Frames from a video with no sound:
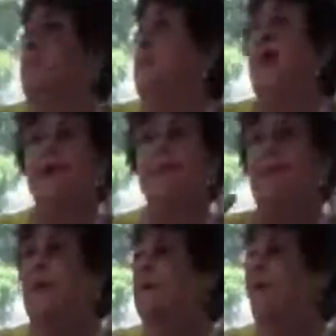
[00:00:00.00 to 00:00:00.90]

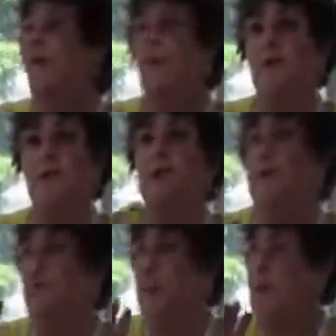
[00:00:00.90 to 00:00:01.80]
camping more. They were
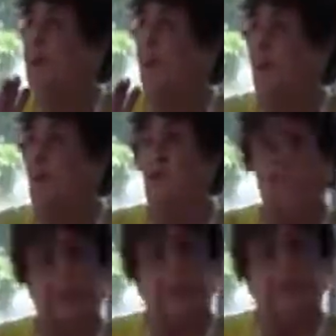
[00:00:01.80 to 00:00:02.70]
doing a bunch
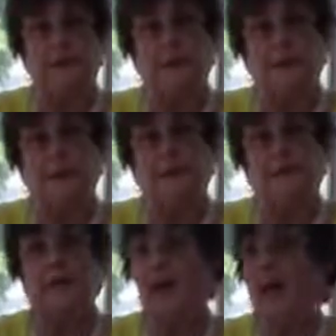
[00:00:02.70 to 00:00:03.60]
of different
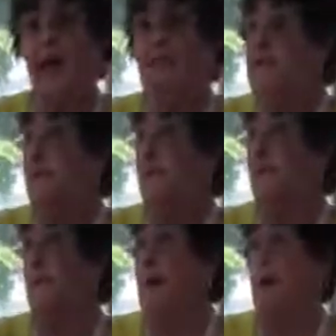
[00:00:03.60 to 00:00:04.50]
things. And there were
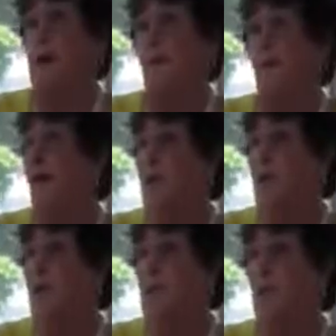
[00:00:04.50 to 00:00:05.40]
many more
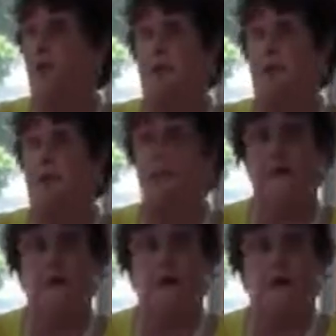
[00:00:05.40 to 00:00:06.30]
resorts
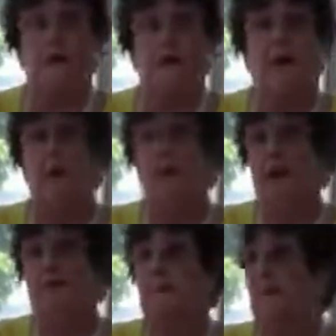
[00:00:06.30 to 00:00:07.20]
and
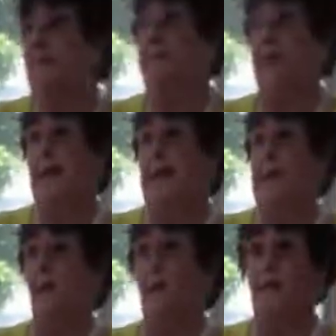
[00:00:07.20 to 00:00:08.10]
big
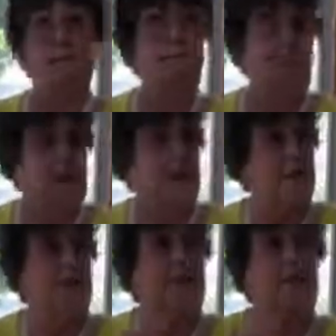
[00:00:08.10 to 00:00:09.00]
fancy ones rather
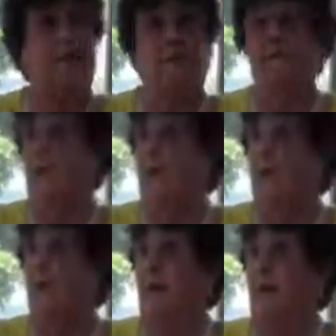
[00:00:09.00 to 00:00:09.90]
than
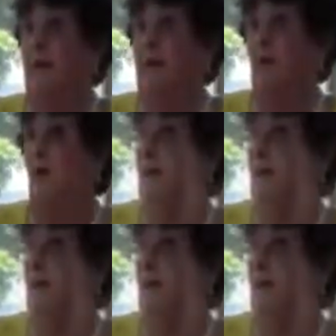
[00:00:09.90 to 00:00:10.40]
the